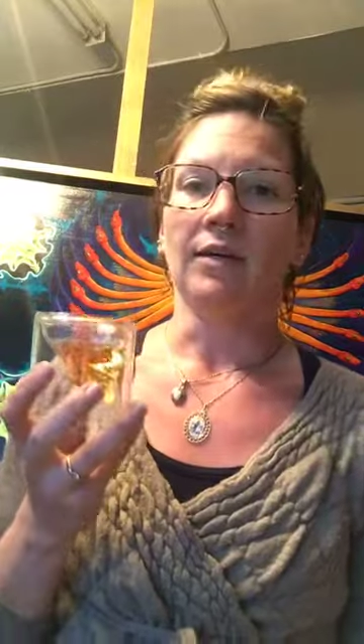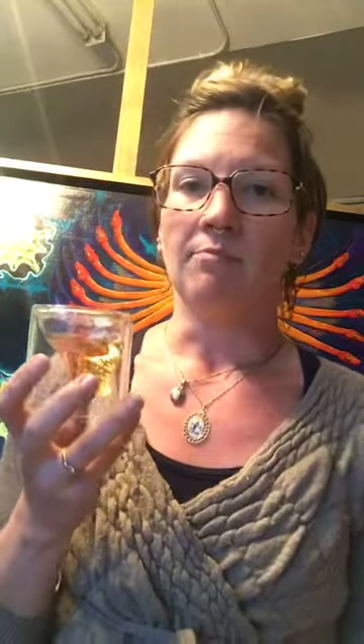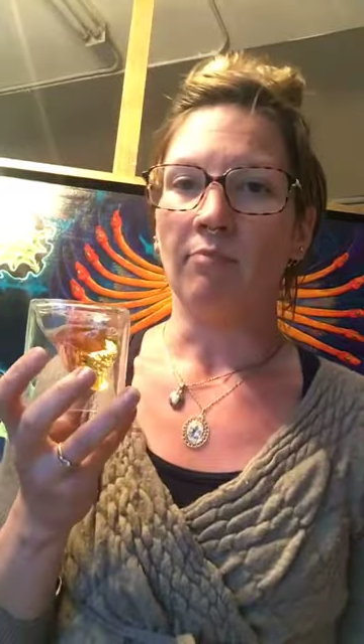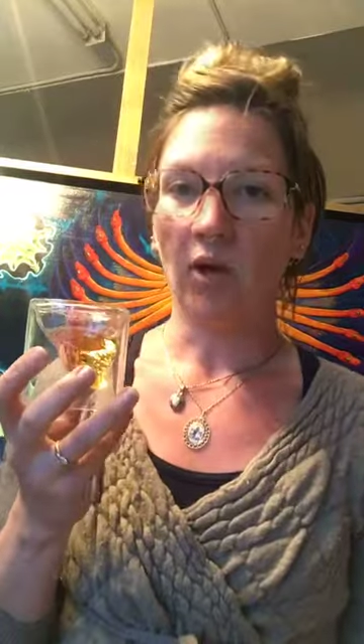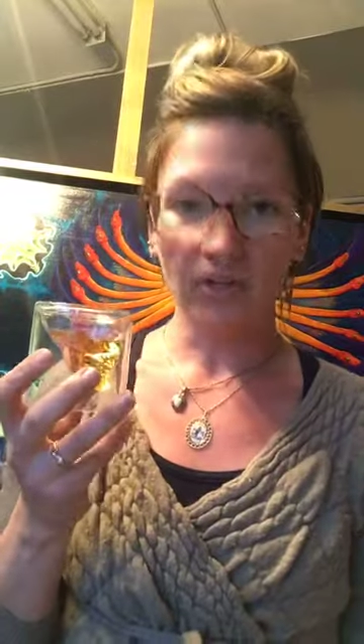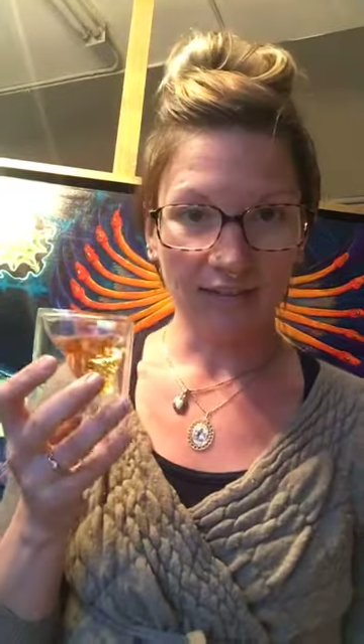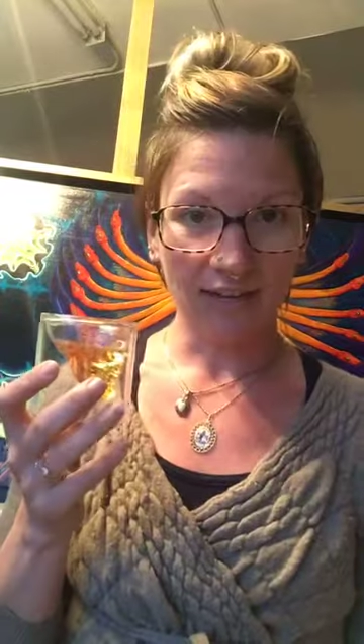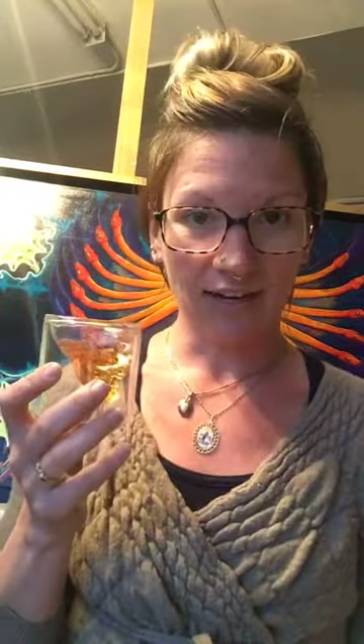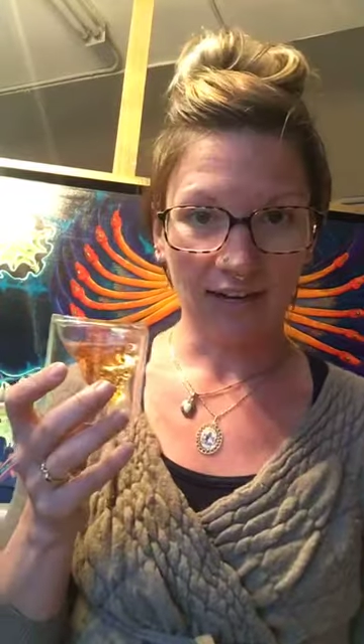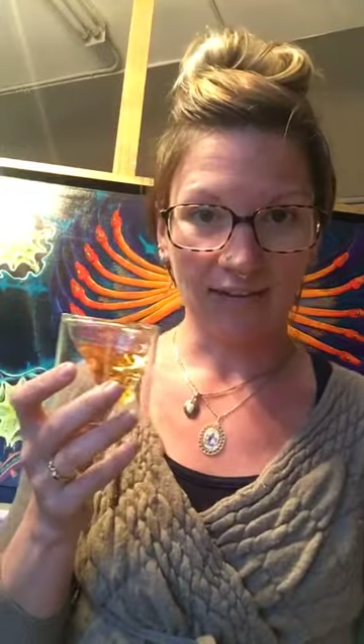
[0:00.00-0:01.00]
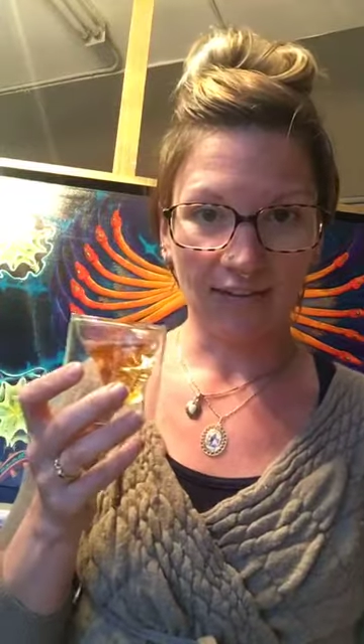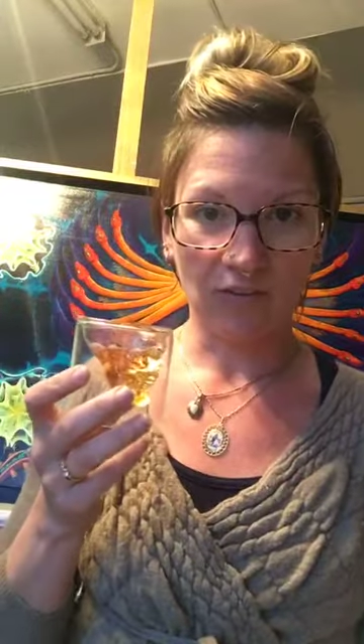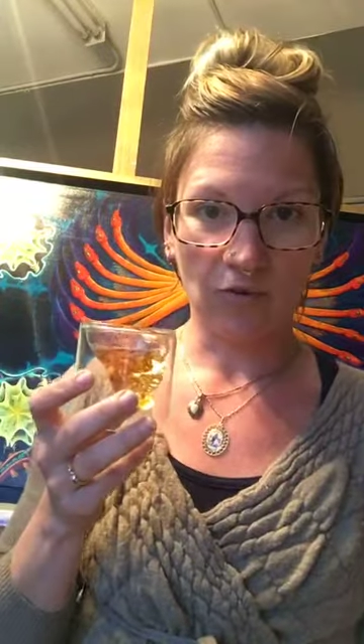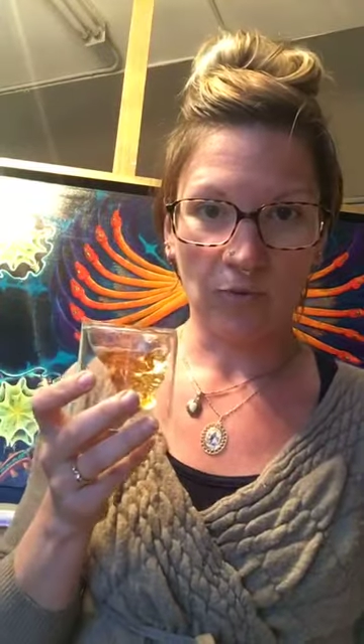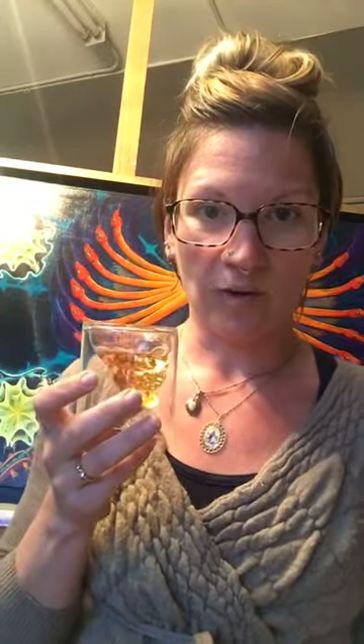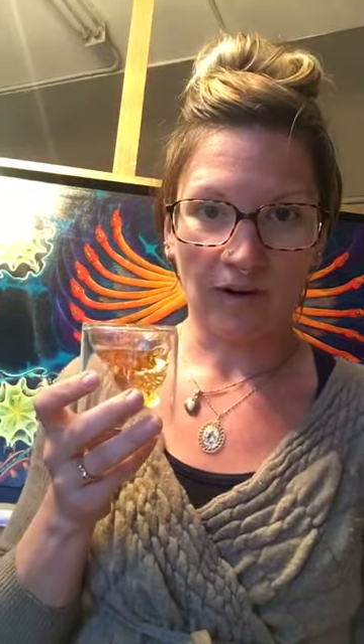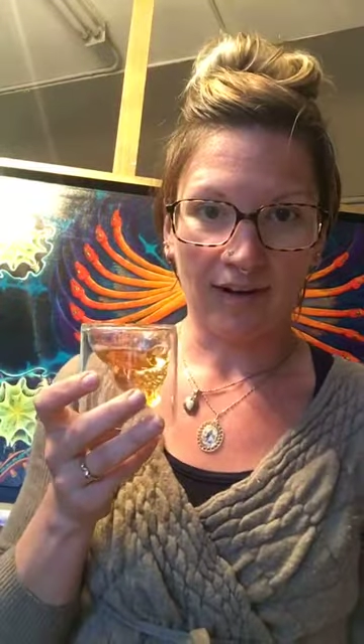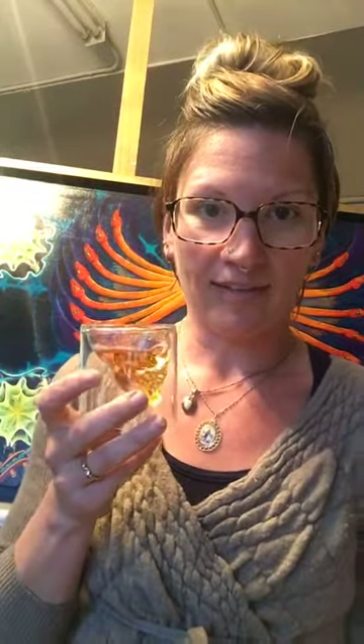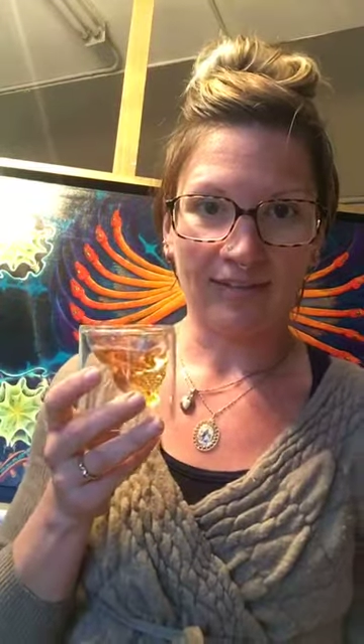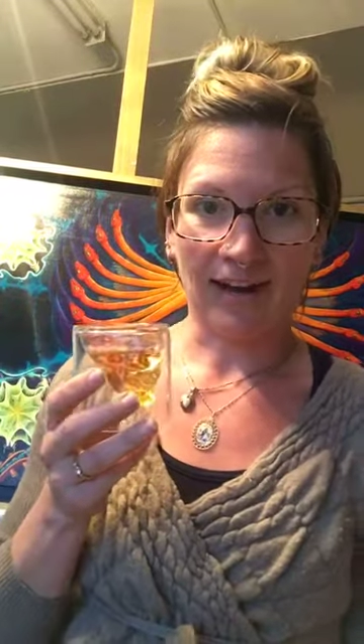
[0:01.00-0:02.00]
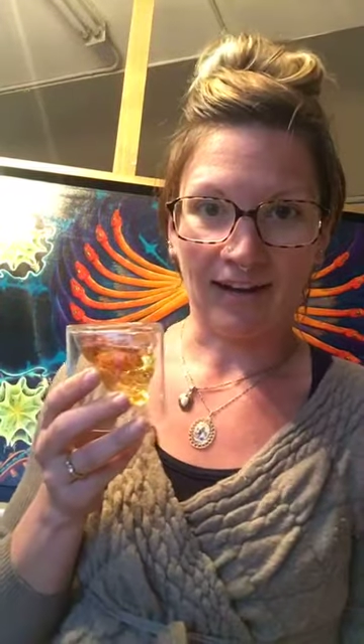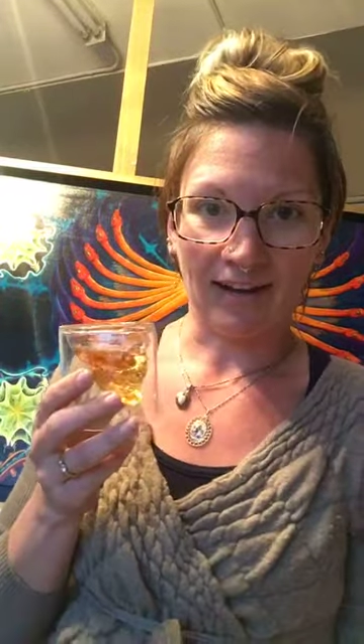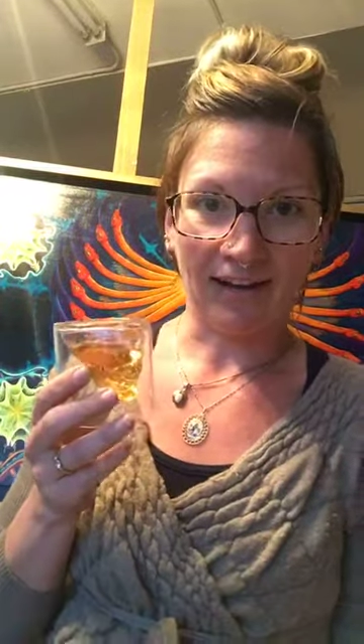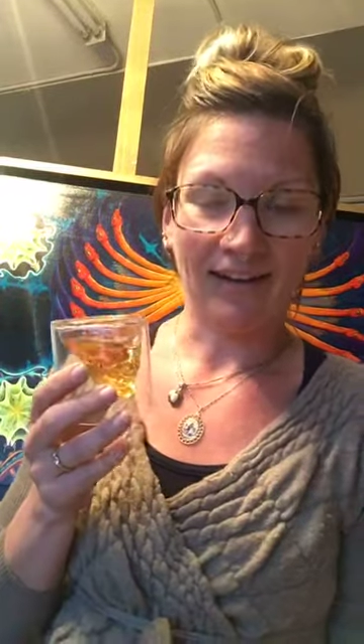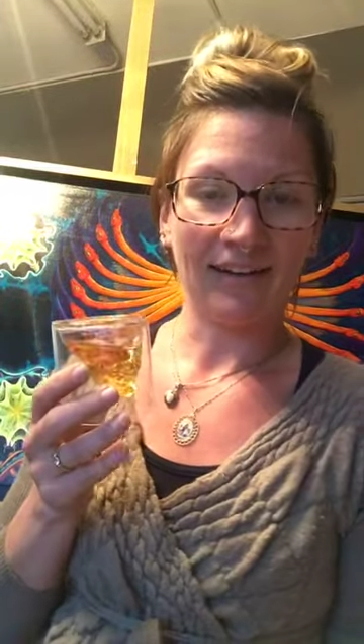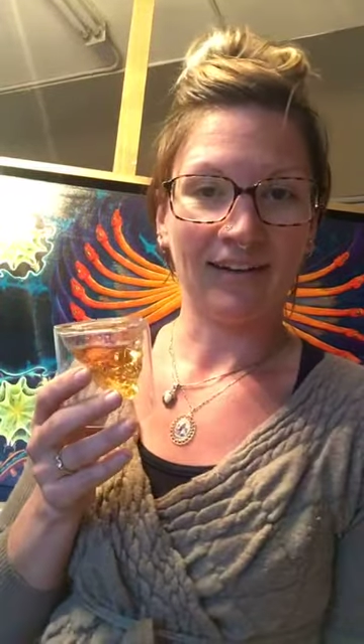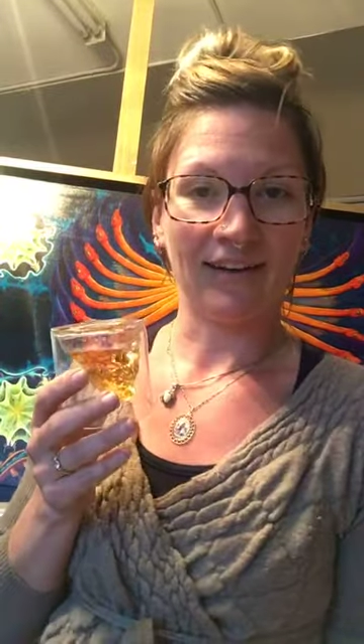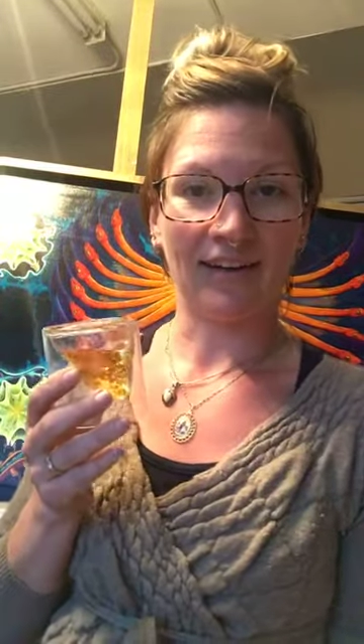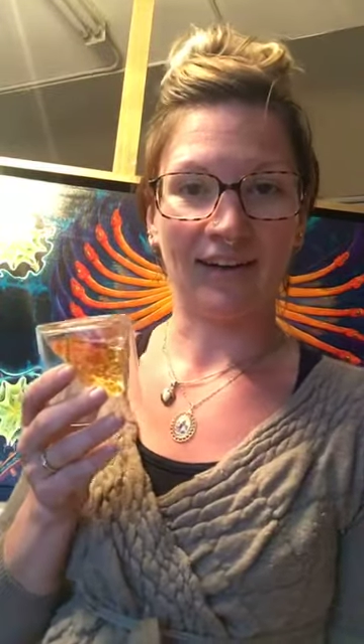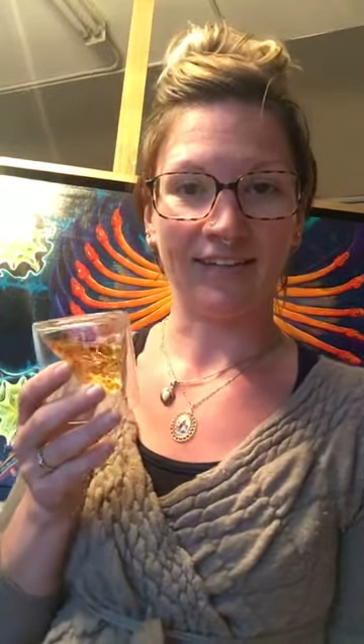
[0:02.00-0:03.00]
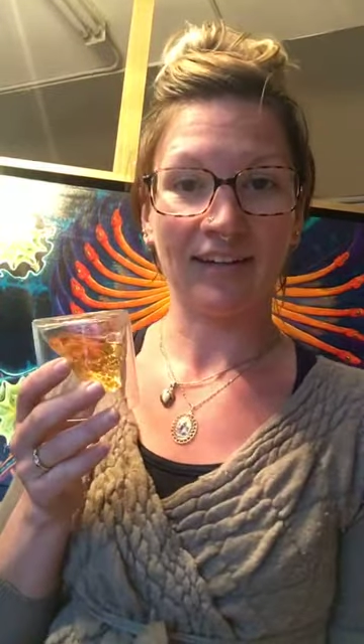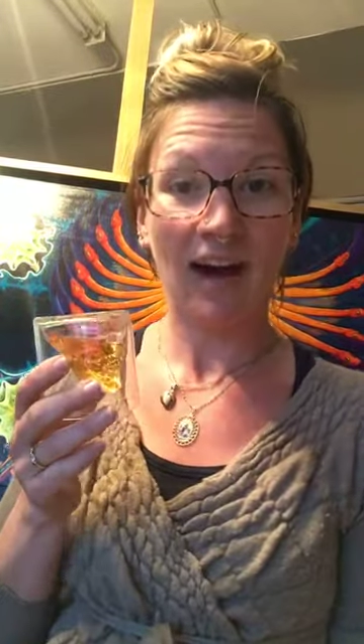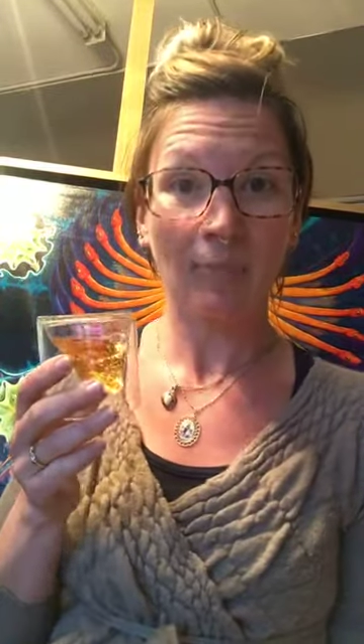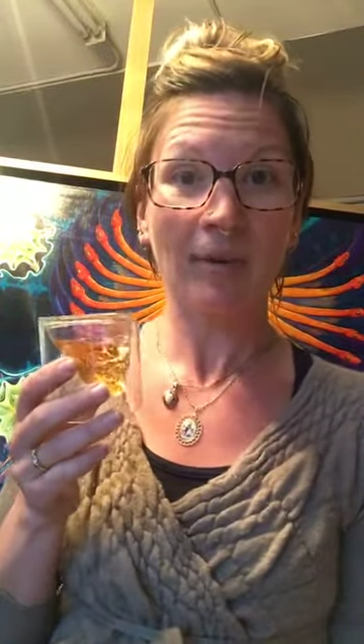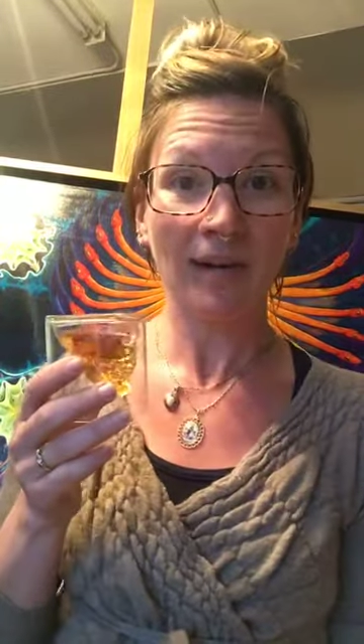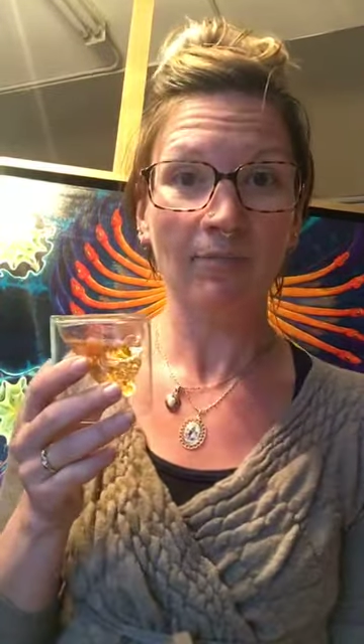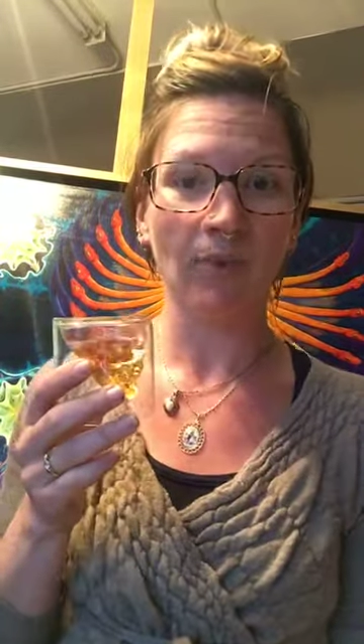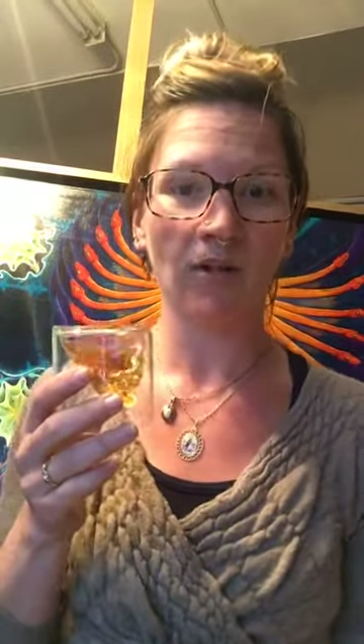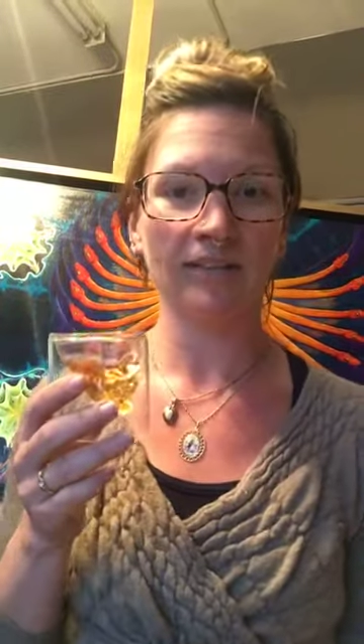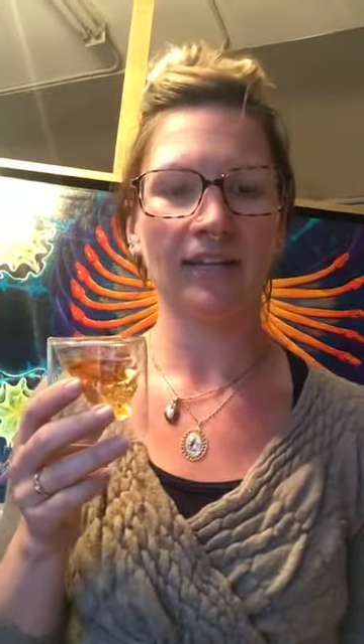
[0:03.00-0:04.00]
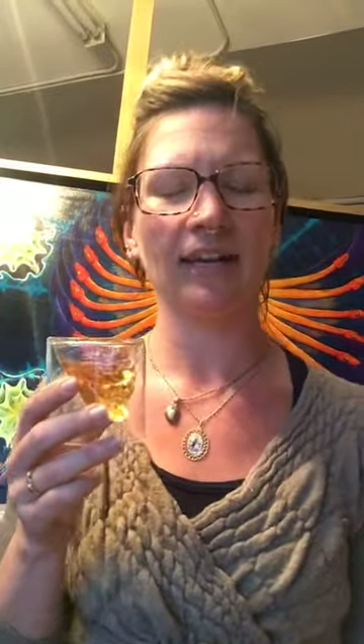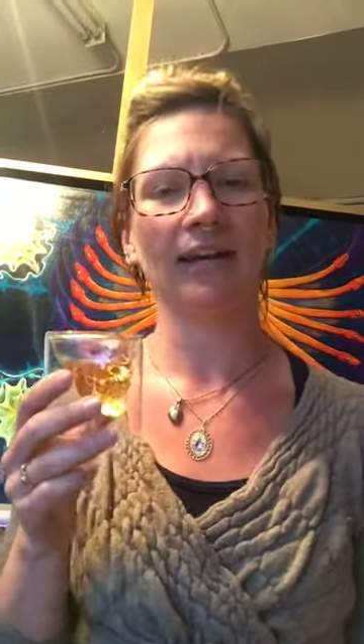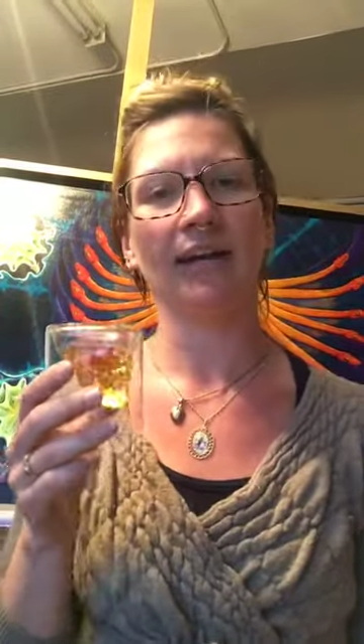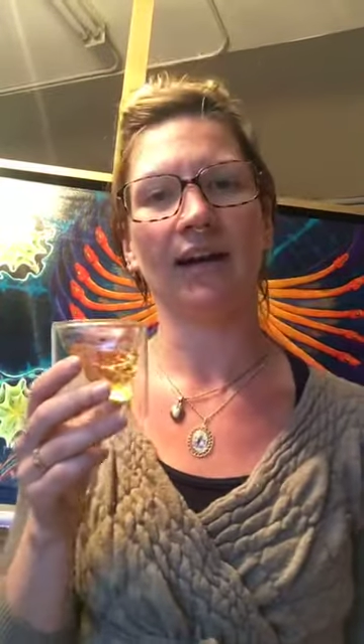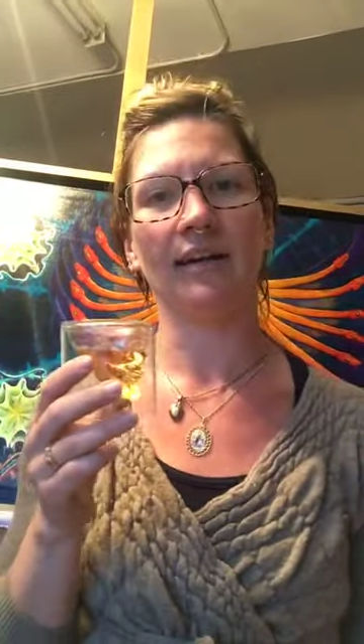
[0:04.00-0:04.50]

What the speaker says: Malting is a super exciting topic. Malting,